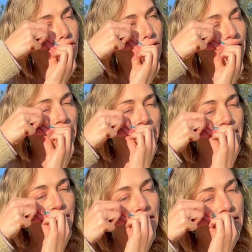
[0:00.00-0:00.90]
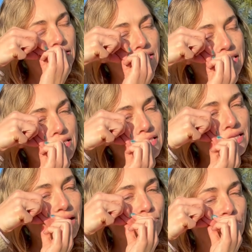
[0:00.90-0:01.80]
Okay, this is
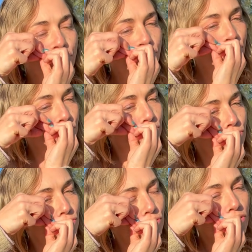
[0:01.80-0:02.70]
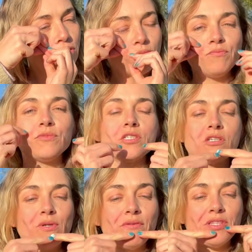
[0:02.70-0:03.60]
number 2.
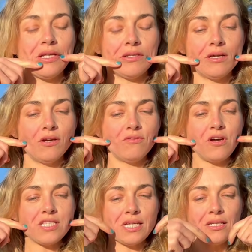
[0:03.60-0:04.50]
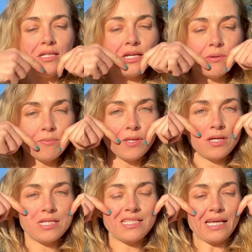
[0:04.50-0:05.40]
So we have done first technique,
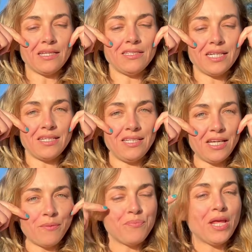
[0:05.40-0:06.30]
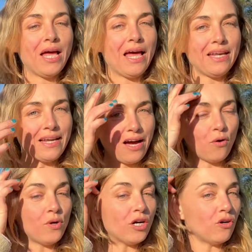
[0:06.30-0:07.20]
second technique, and now
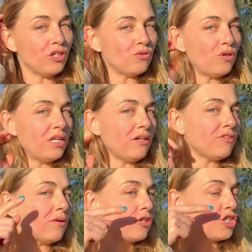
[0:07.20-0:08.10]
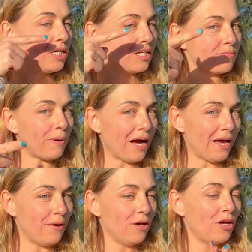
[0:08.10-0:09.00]
we are going to lift our cheeks
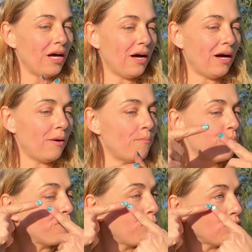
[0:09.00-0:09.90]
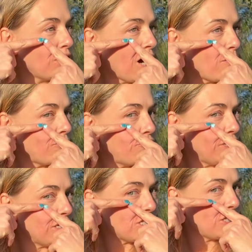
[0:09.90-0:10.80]
by putting our
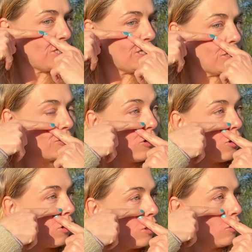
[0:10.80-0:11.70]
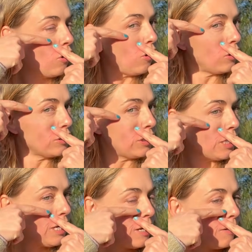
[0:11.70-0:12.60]
fingers here along
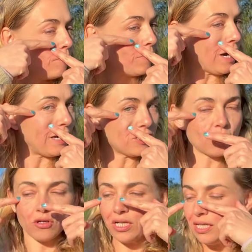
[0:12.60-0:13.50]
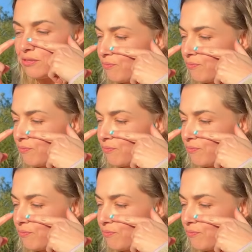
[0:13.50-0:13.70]
the eye socket.